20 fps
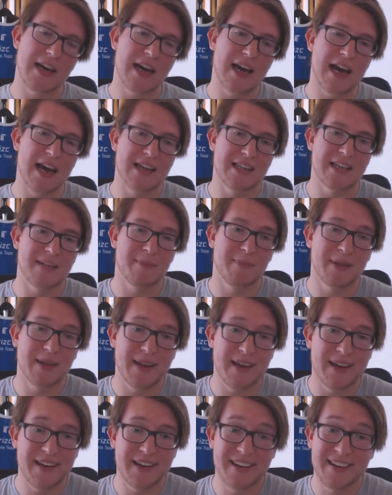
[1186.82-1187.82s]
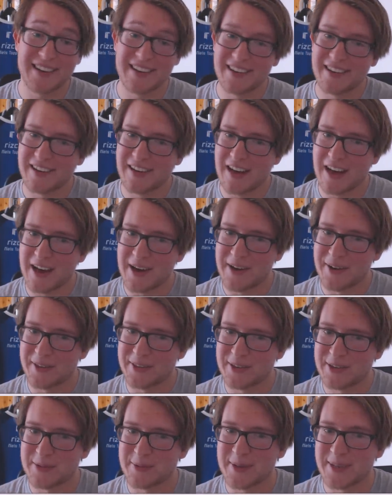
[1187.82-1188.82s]
and they play
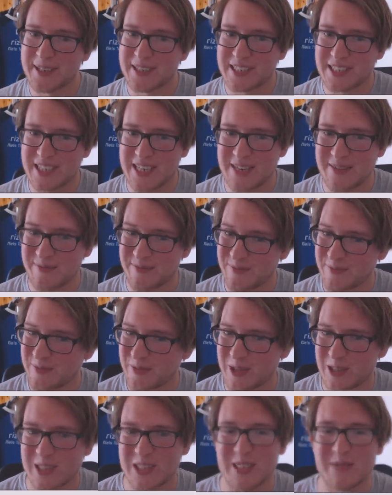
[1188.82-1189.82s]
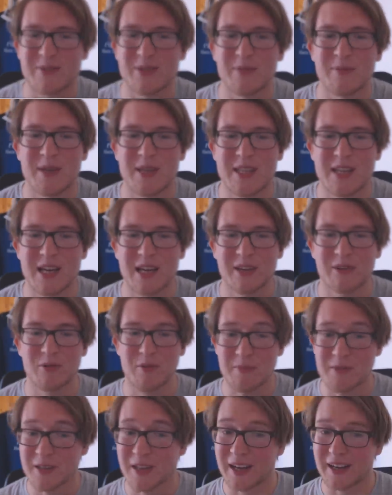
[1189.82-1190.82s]
another Swedish team, which seems to be their
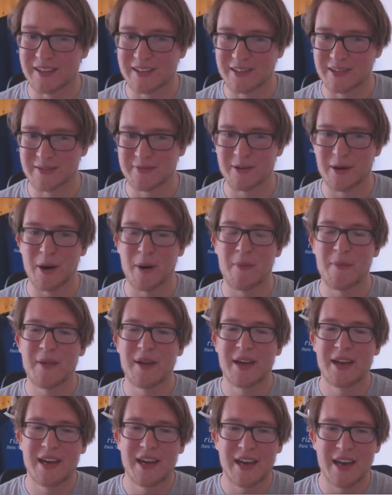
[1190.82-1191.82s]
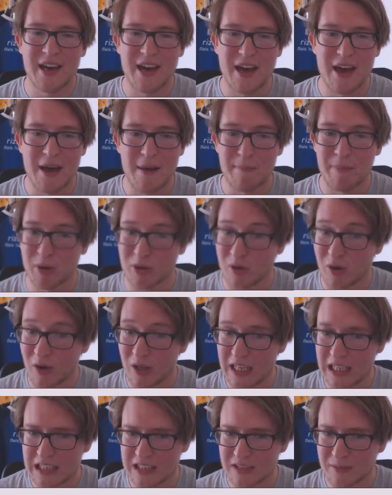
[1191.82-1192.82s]
kryptonite so far. But not
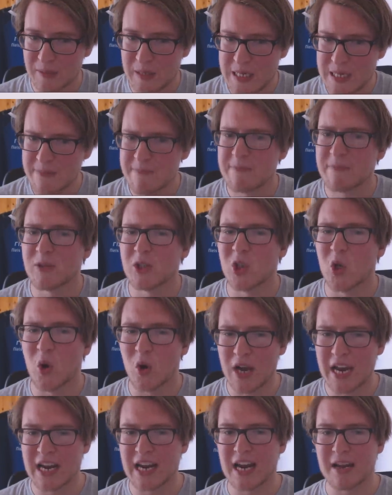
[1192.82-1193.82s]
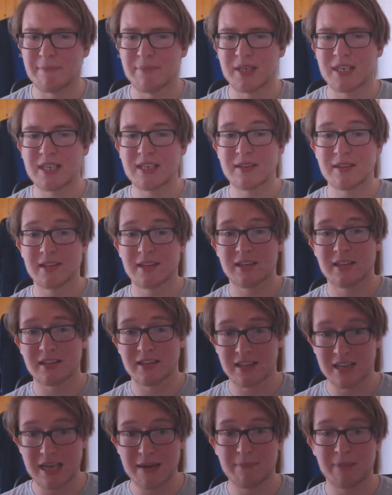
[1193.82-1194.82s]
LGB, not NIP.
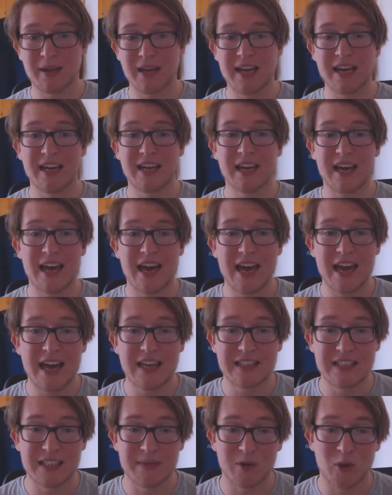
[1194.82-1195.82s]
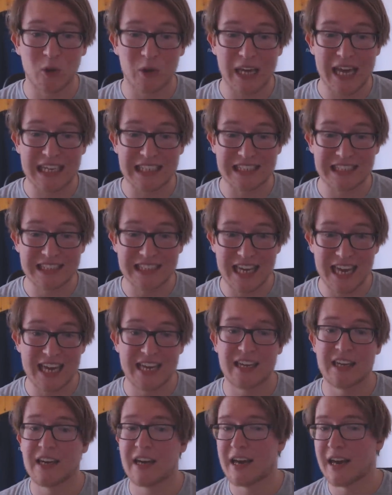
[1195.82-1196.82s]
They play a team called SK,
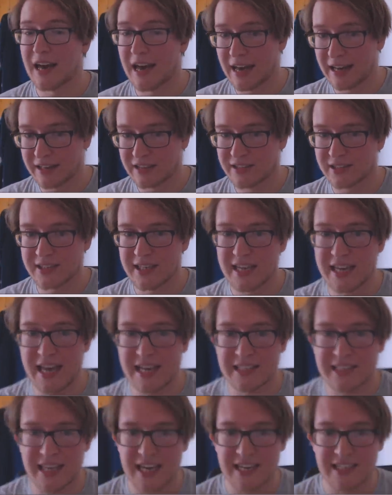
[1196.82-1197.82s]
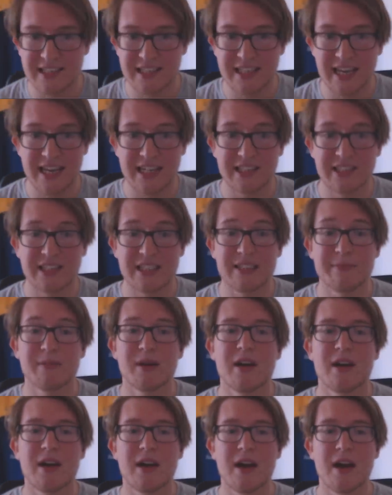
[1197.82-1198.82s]
and today SK is a Danish team,
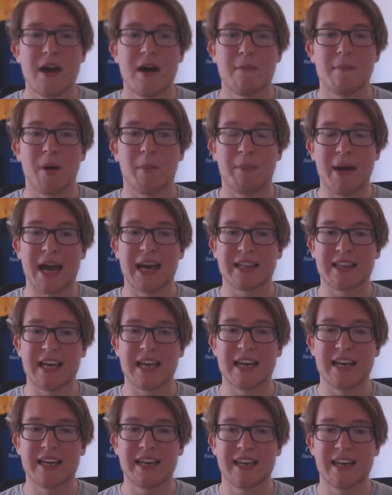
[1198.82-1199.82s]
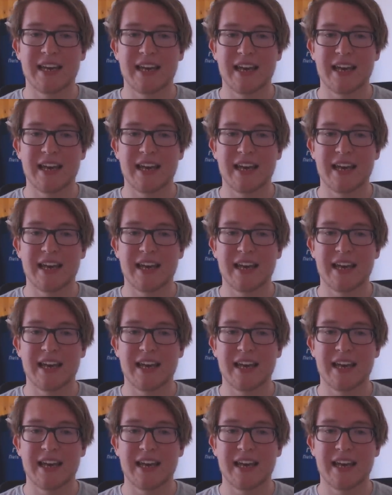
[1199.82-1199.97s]
but back then